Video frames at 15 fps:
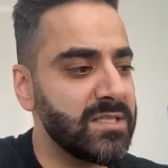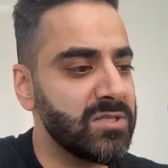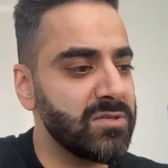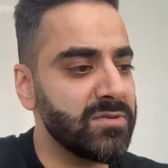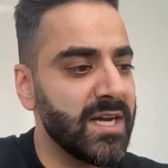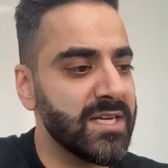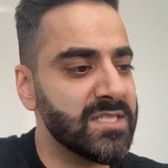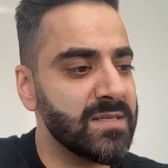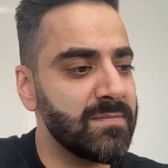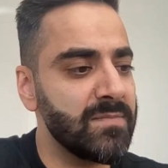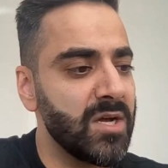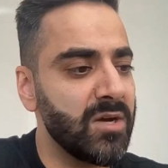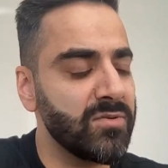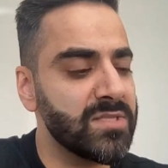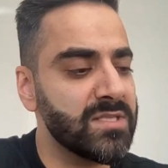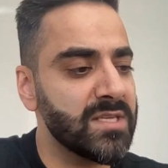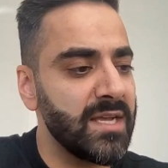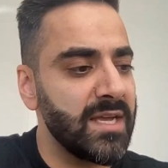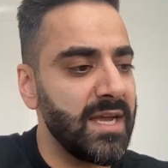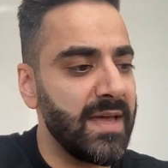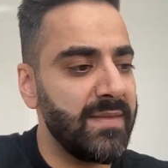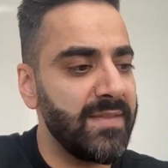that do custom notes,
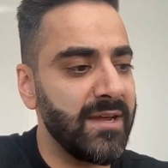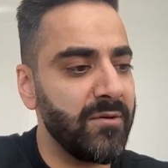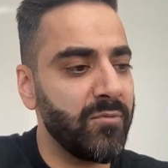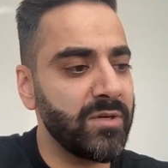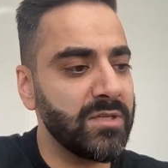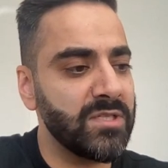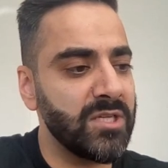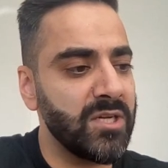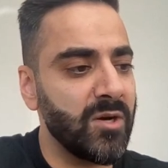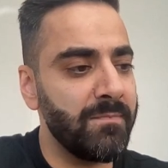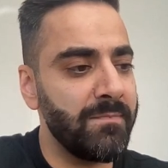and they would